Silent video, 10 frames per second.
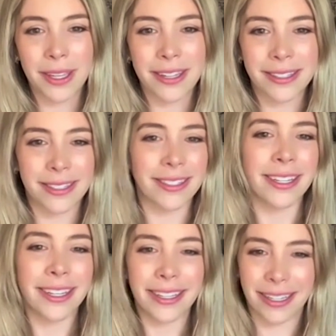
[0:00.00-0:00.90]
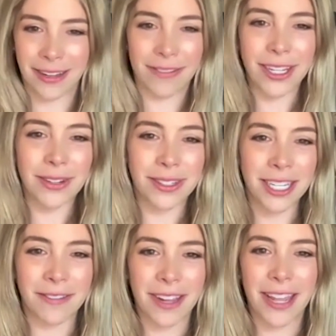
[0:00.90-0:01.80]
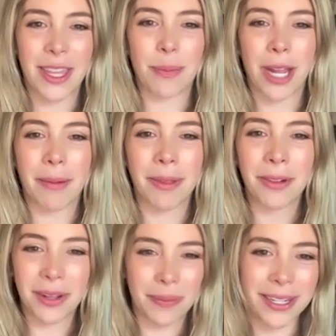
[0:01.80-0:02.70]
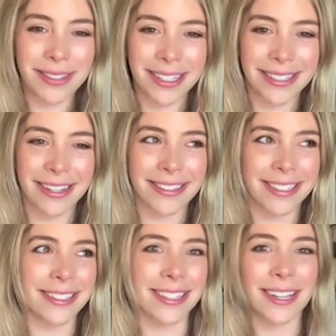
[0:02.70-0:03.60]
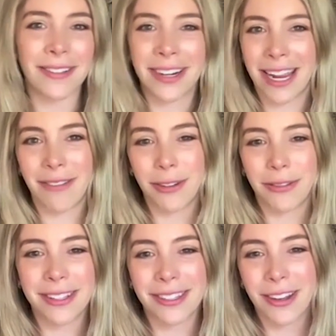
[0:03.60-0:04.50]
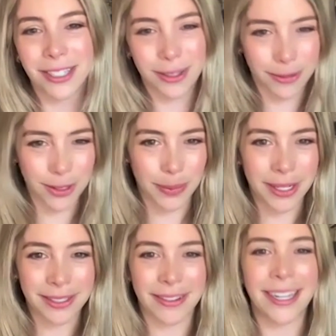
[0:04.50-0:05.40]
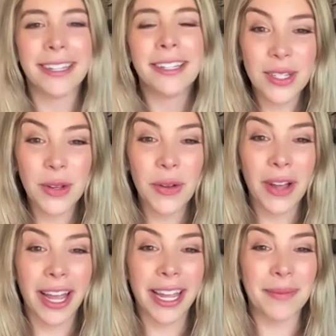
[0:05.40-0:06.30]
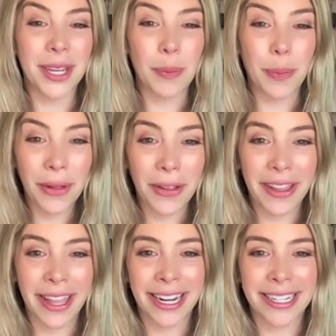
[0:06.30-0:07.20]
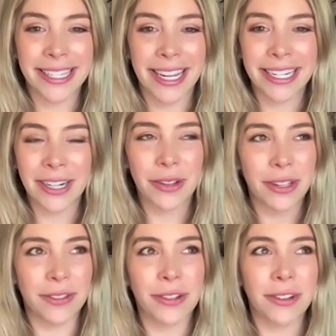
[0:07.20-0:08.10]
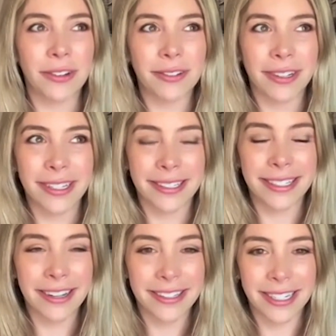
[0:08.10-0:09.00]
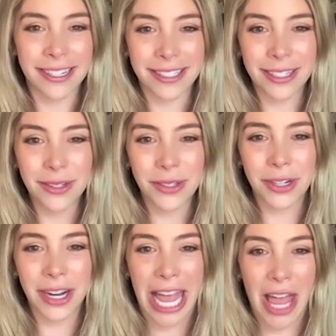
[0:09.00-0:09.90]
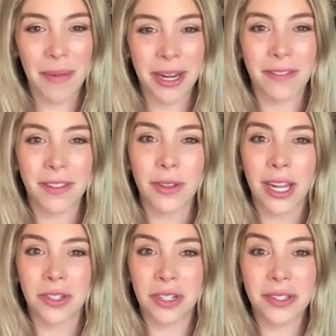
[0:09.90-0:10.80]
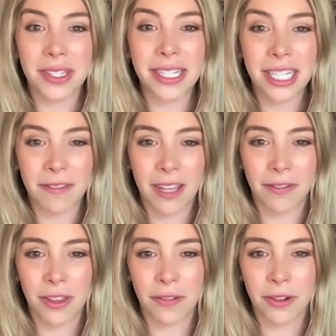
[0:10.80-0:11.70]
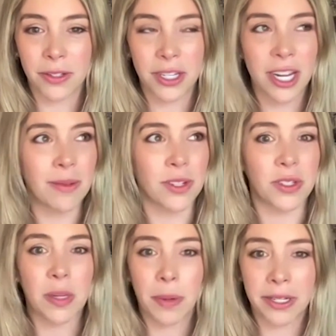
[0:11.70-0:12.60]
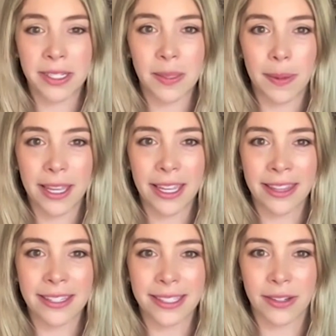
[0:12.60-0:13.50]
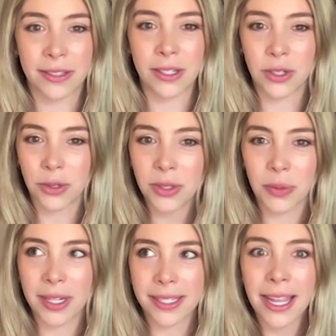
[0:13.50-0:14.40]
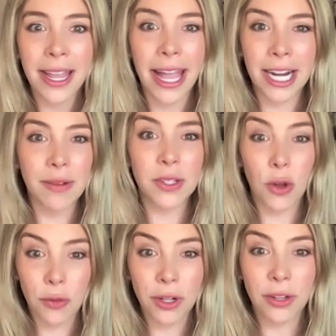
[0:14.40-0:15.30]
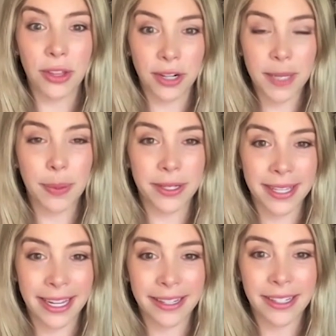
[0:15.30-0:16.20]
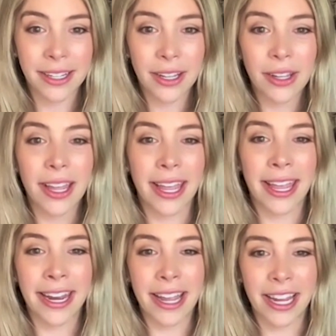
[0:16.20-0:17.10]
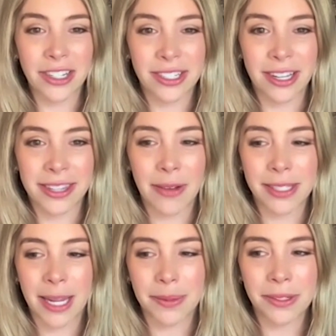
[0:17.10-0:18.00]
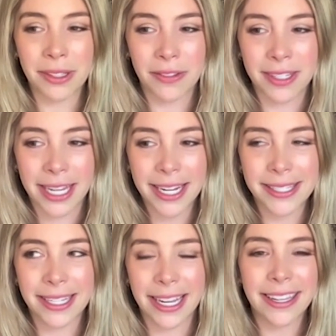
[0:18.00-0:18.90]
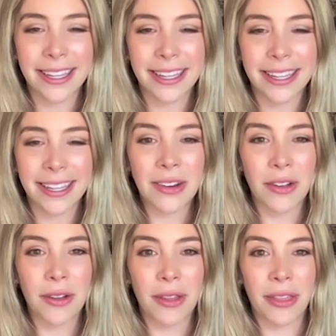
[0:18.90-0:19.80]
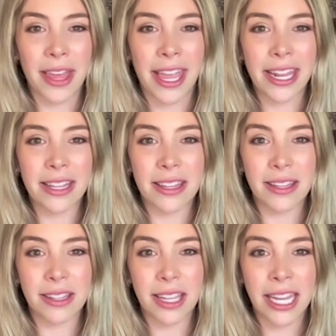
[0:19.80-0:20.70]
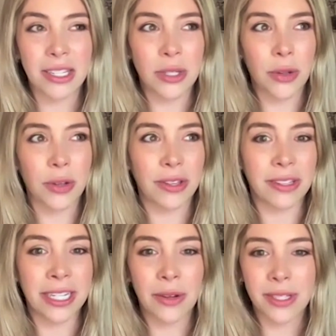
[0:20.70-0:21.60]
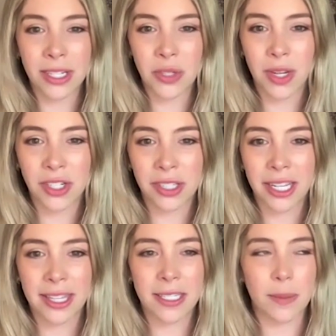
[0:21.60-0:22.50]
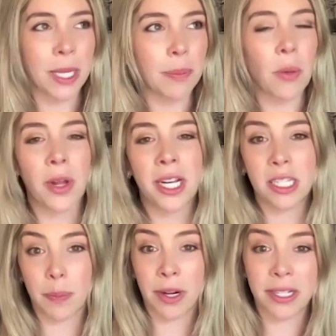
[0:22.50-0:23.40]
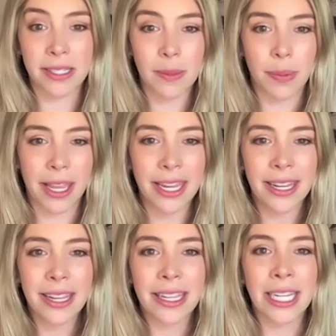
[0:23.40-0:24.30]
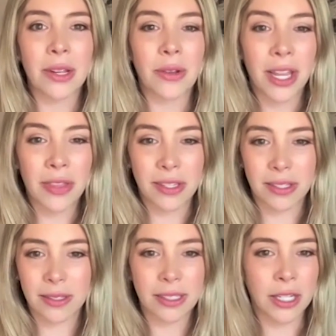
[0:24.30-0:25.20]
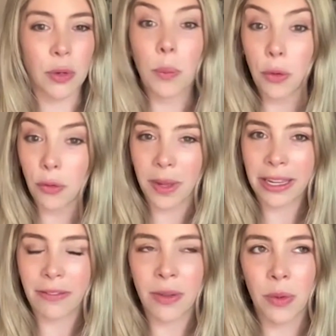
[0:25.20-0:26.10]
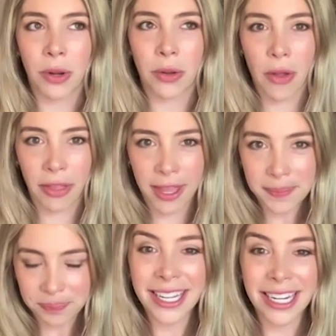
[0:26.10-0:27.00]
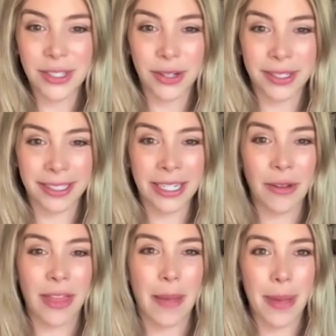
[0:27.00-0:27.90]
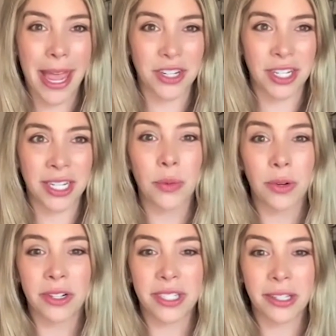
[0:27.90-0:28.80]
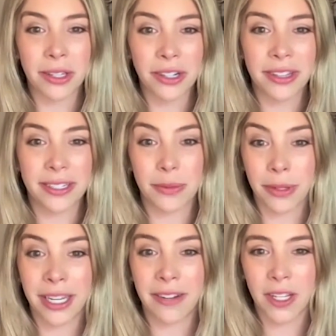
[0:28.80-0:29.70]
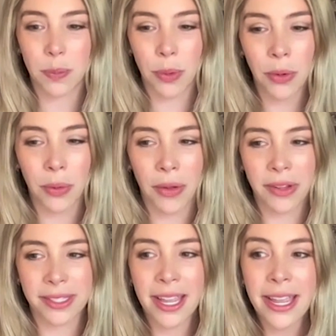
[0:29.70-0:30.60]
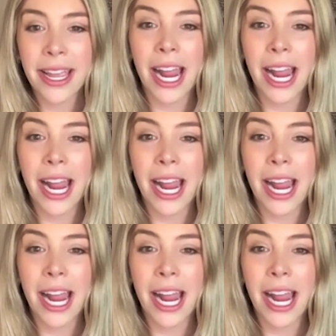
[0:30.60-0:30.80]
Because if they use DeFi, they probably wouldn't be using Celsius and they wouldn't have their funds locked in the first place, right? So I made a poll and I said, if you're a Celsius user, how many of you guys are using DeFi for the first time just to participate in the Celsius short squeeze? And it was over 30%. And I just thought that was absolutely fantastic, that it took, a situation like this, people wanted to participate, in this, movement, if you want to call it. And it took, that passion in order to learn these really advanced protocols.